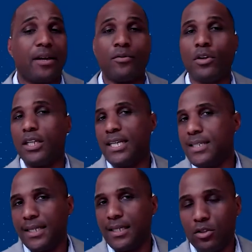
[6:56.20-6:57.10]
it really
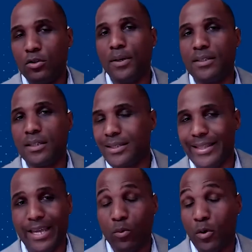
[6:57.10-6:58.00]
easy to do business and
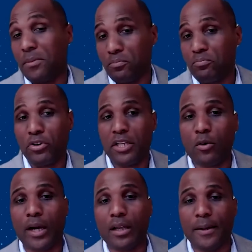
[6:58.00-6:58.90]
they want it pretty
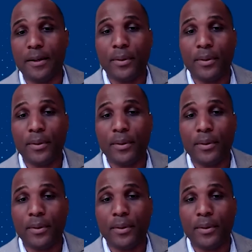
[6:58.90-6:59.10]
quickly.